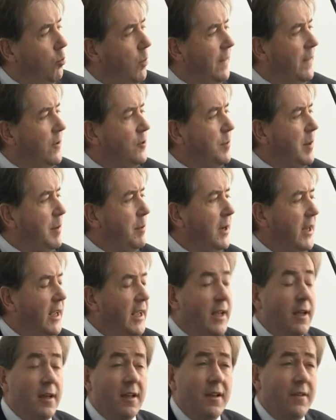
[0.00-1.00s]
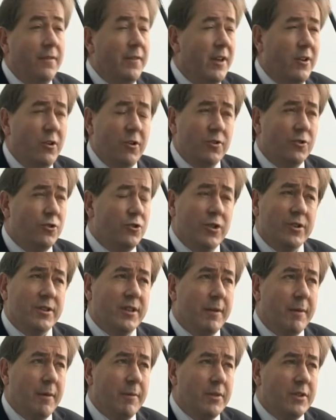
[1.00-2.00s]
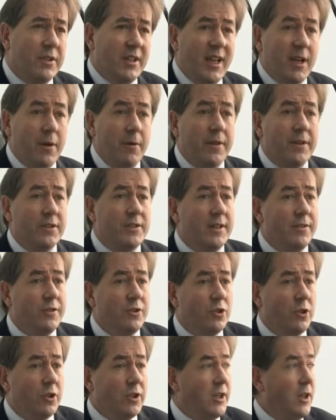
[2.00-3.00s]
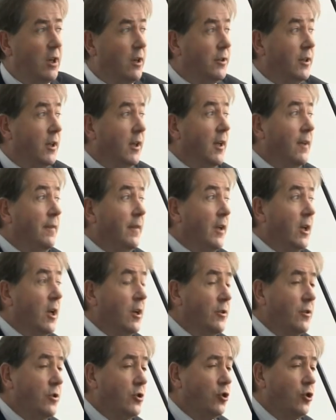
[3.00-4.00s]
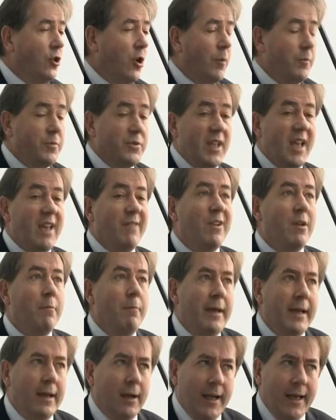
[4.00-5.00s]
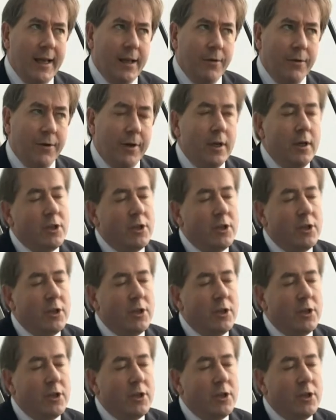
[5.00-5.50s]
When those people are here, they're not just going up the tower, they're seeing the dockyard, they're going to the shops, they're having a meal out.